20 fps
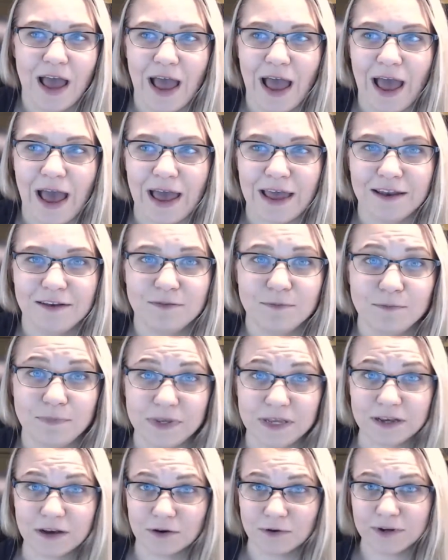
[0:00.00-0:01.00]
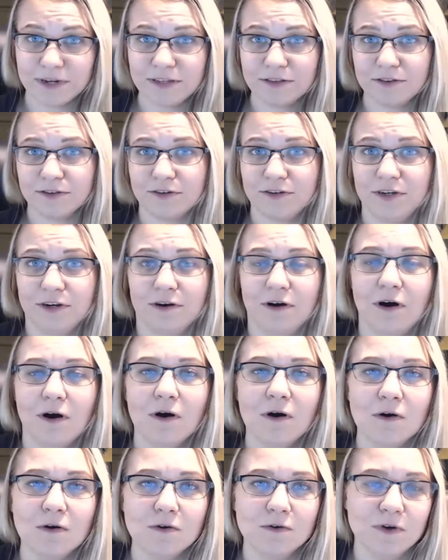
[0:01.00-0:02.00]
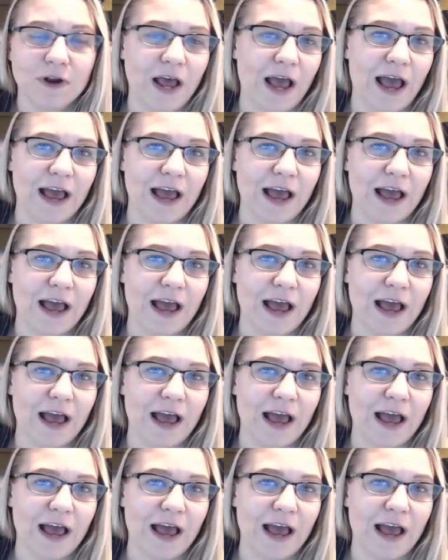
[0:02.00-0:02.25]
and be going through your own